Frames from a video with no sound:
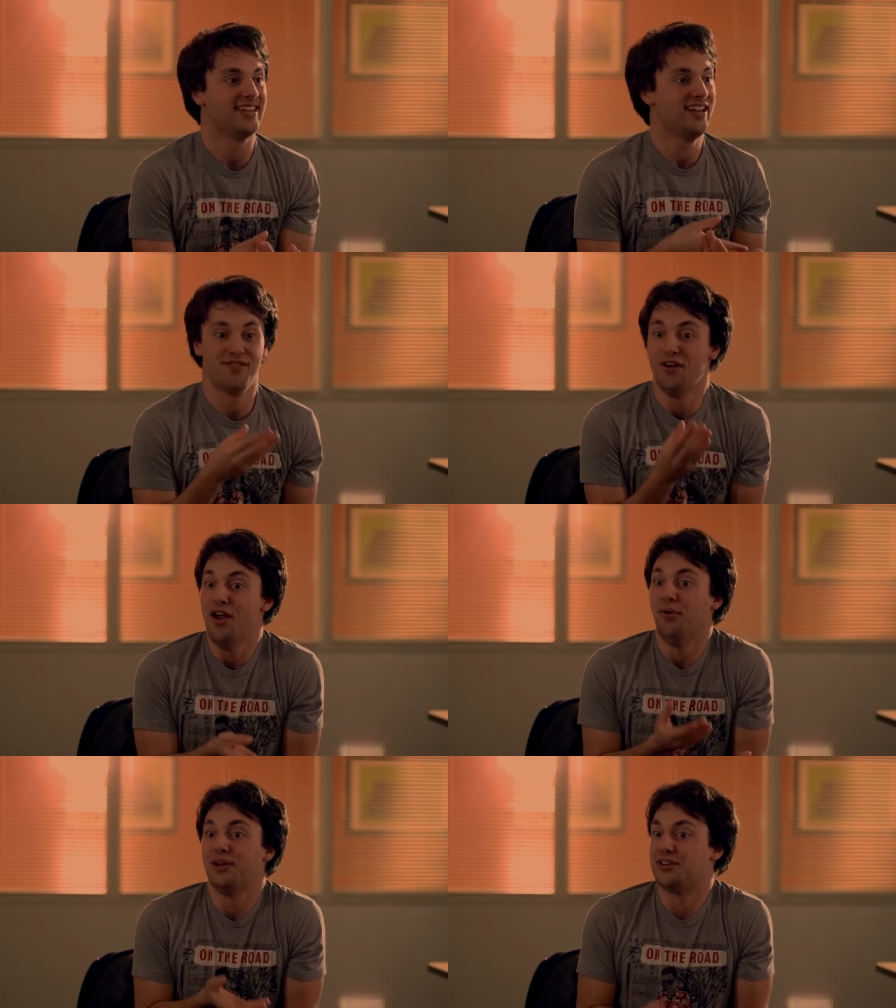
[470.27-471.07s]
think of
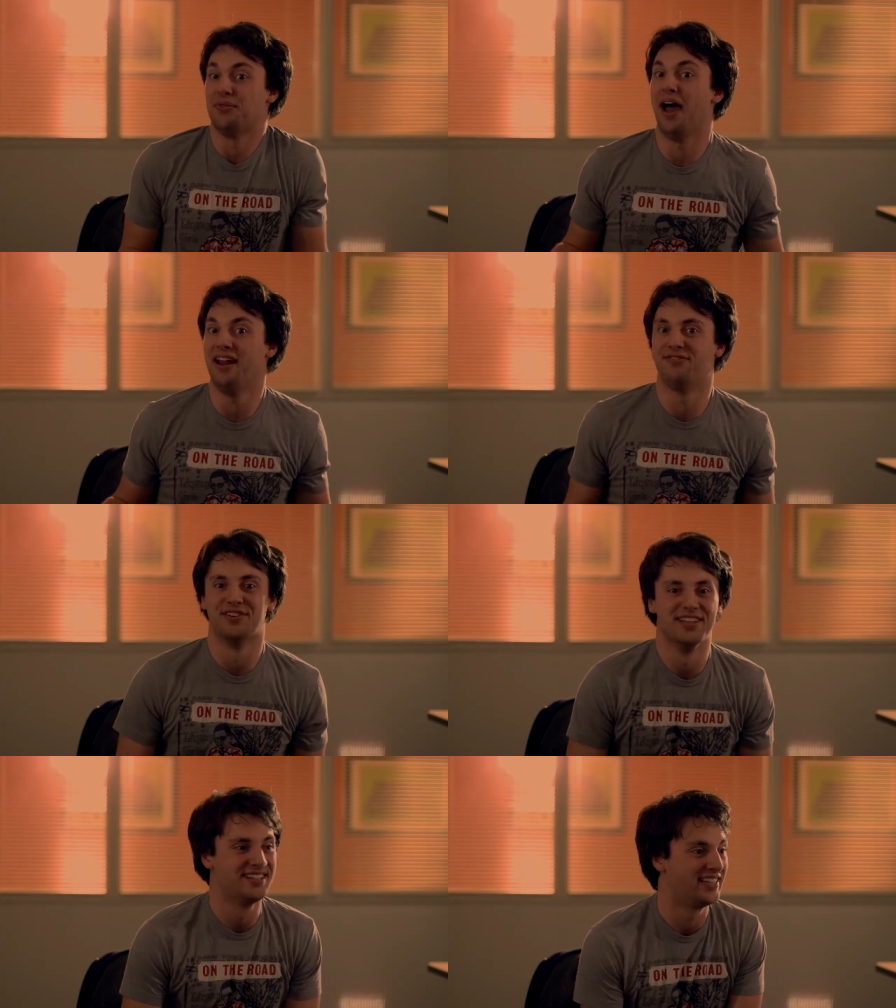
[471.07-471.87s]
what to write
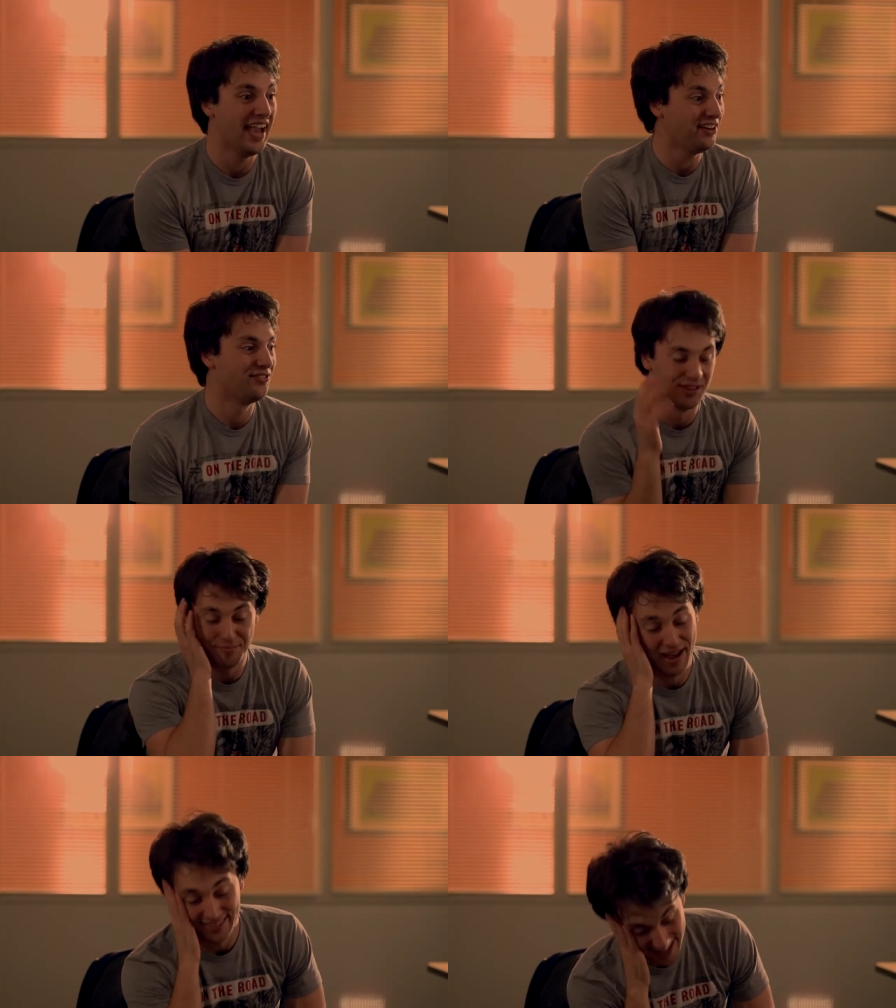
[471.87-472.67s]
for this sketch for
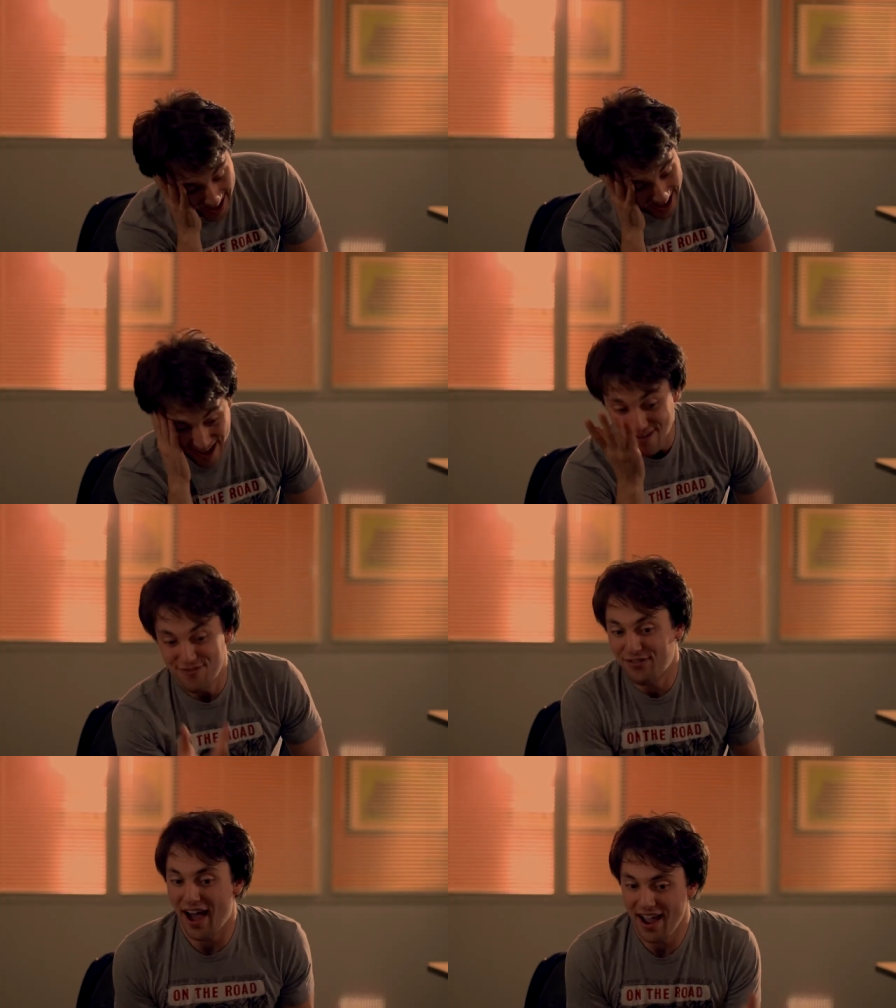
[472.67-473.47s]
the past
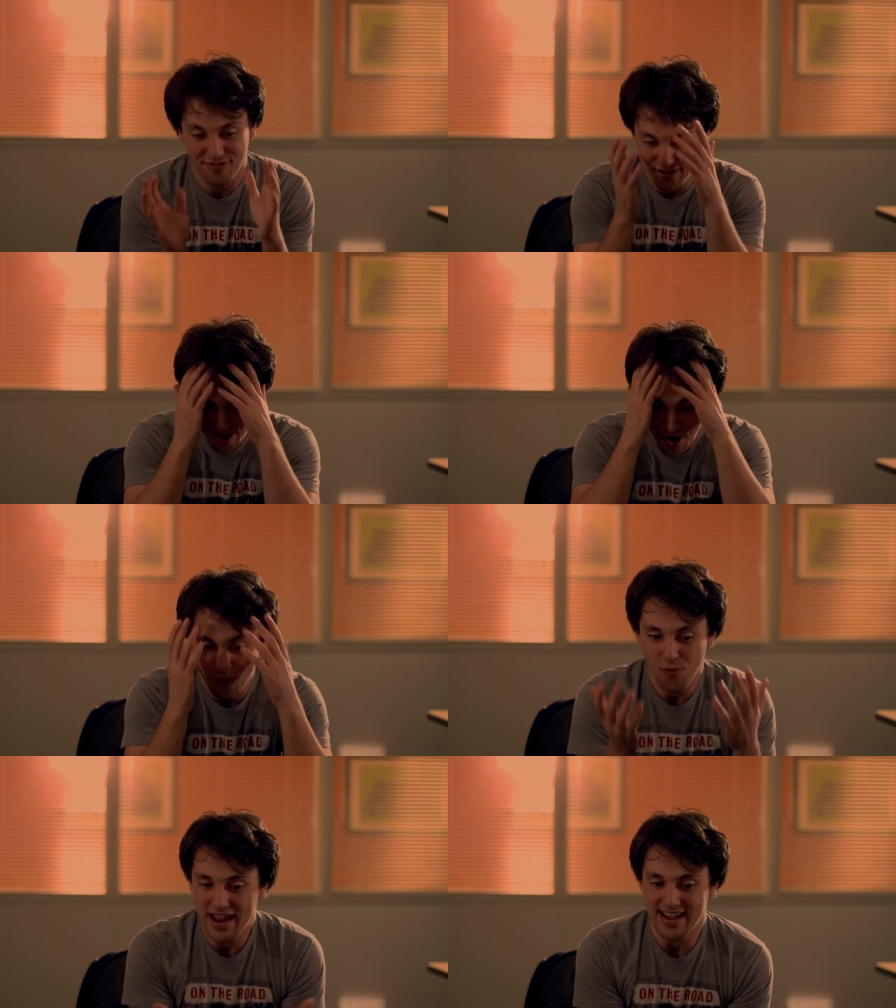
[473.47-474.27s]
five
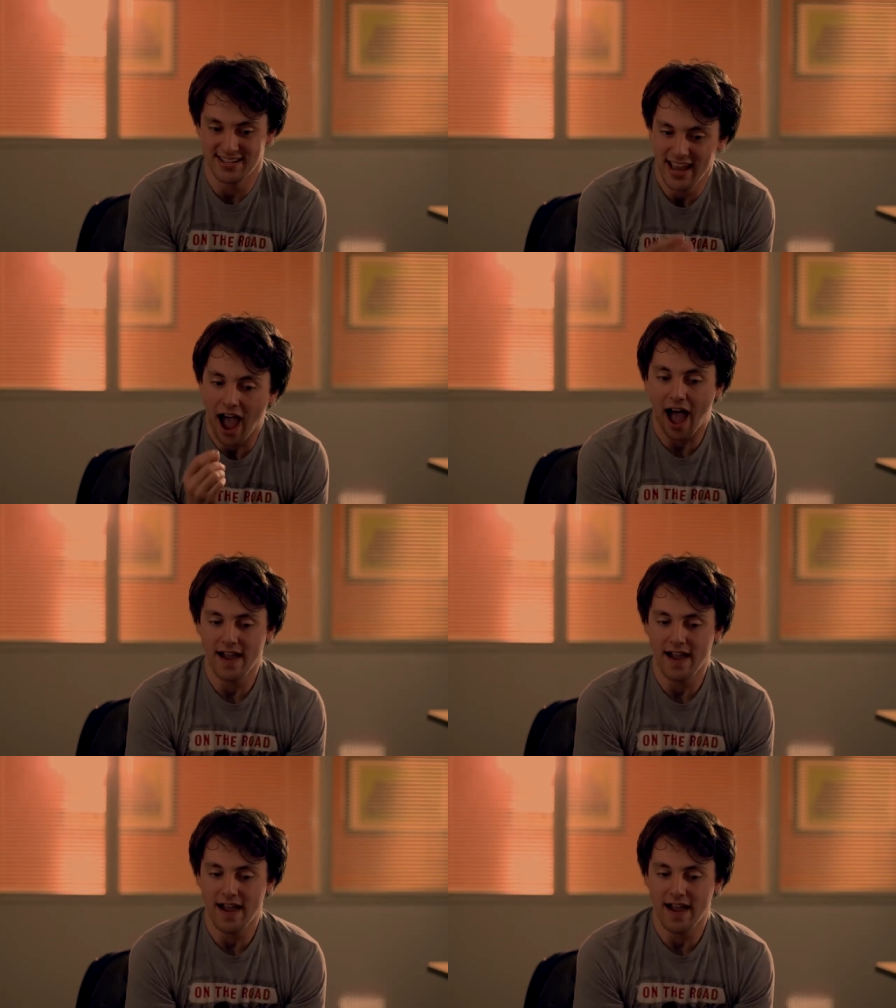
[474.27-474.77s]
weeks.